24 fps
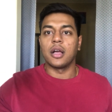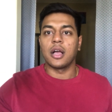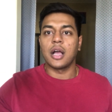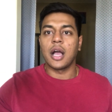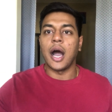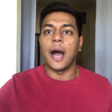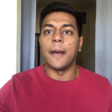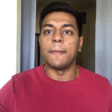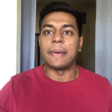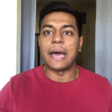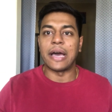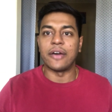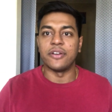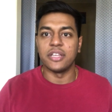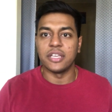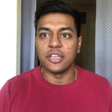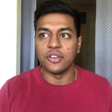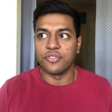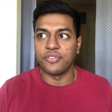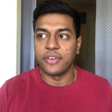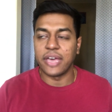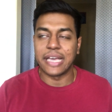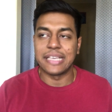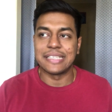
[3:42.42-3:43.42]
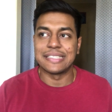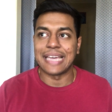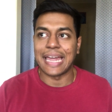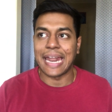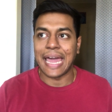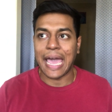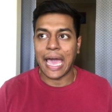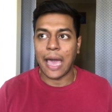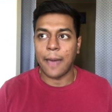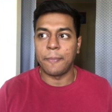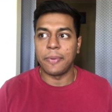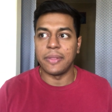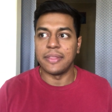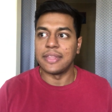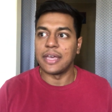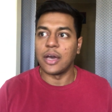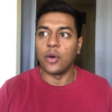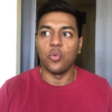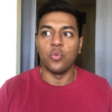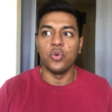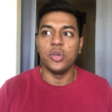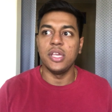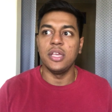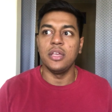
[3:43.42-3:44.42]
compounding effects that happen
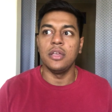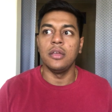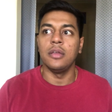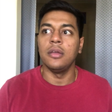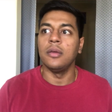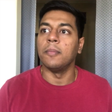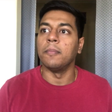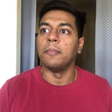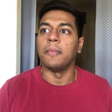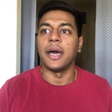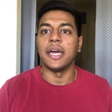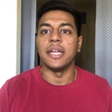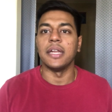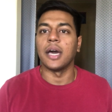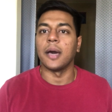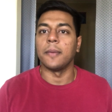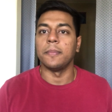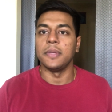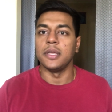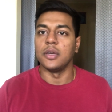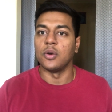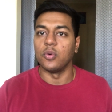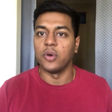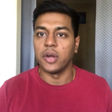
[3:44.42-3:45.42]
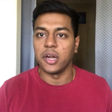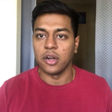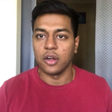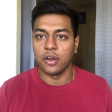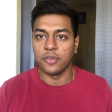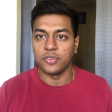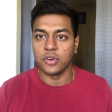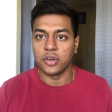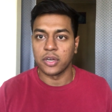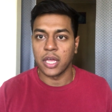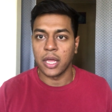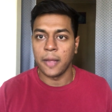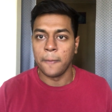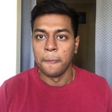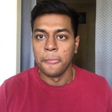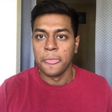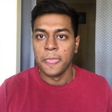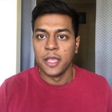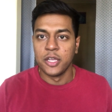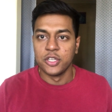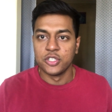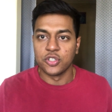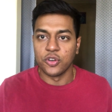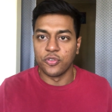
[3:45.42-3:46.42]
that we might not be aware of, okay?
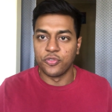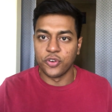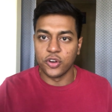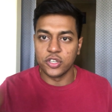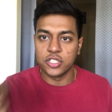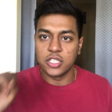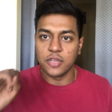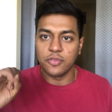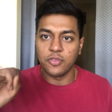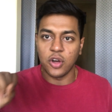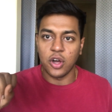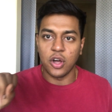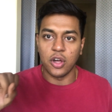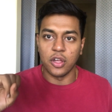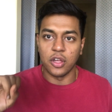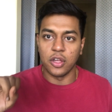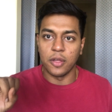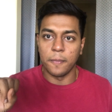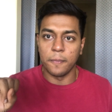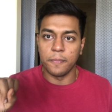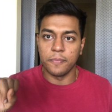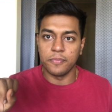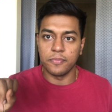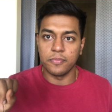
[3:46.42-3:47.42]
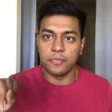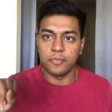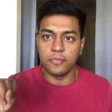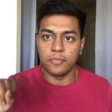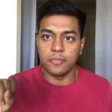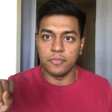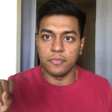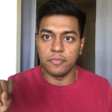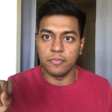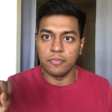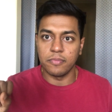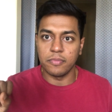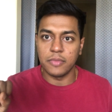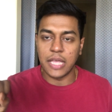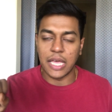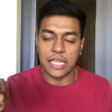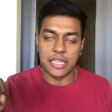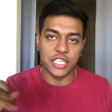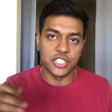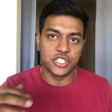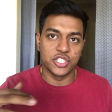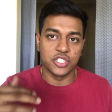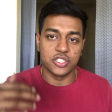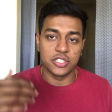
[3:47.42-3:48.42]
So first of all, yeah,
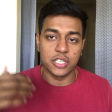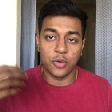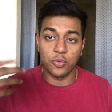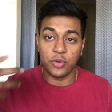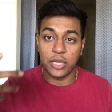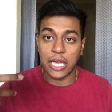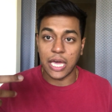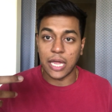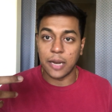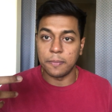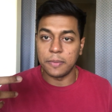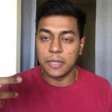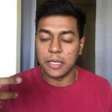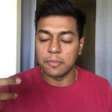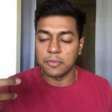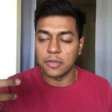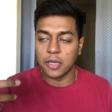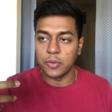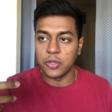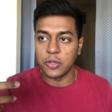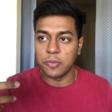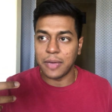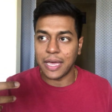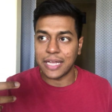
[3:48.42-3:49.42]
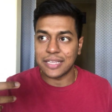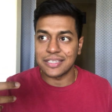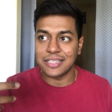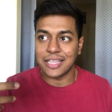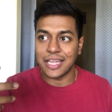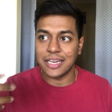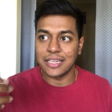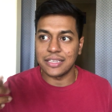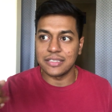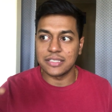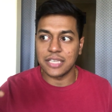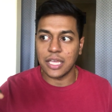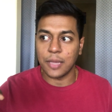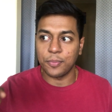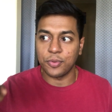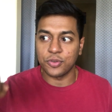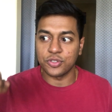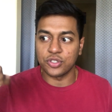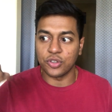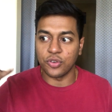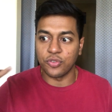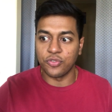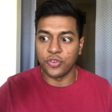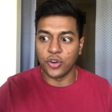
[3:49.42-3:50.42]
let's just say we got a BMW back to that example.
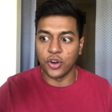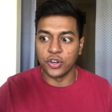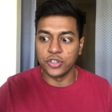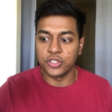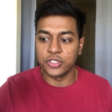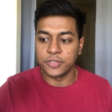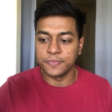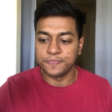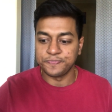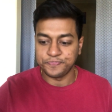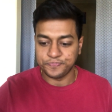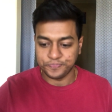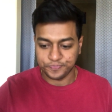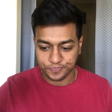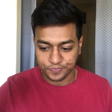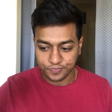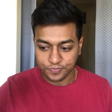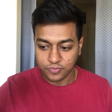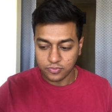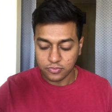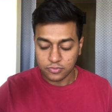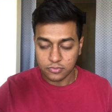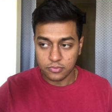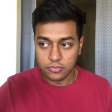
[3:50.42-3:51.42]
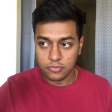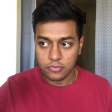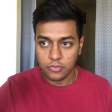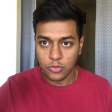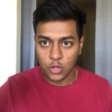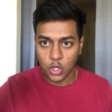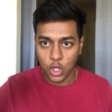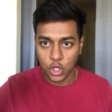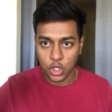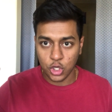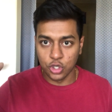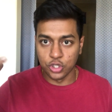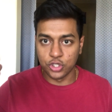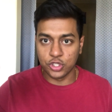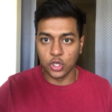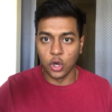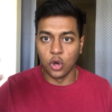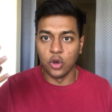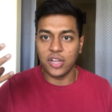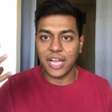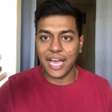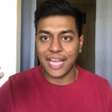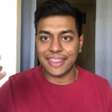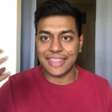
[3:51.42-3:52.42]
So first, your
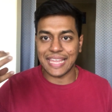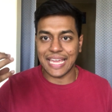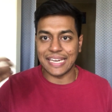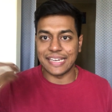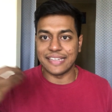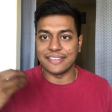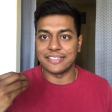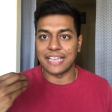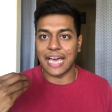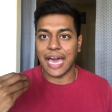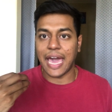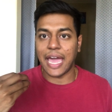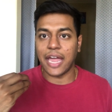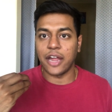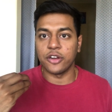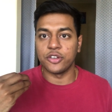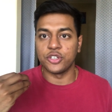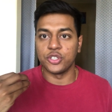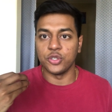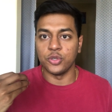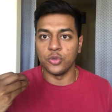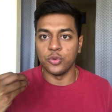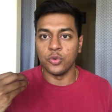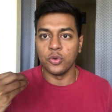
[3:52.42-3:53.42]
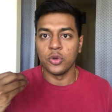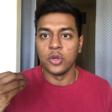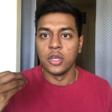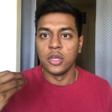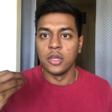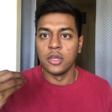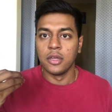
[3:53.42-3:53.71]
soul got that desire to